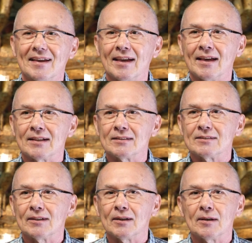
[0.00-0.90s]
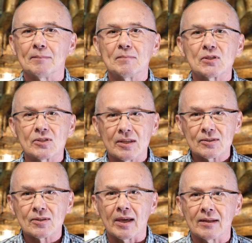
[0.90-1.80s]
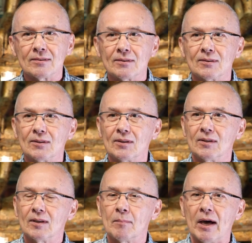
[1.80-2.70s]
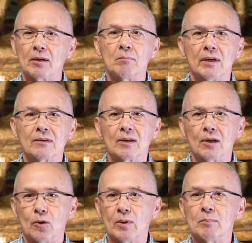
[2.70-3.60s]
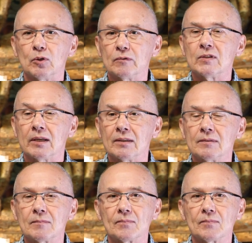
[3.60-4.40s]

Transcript: And uh, since then, about a month ago, we moved in.